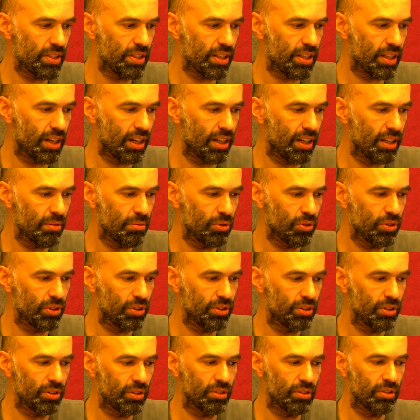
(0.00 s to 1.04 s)
I
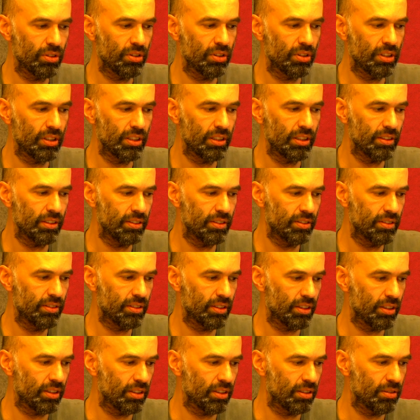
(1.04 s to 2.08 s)
monitor is
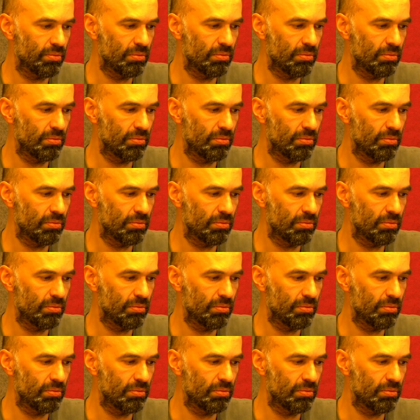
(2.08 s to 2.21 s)
the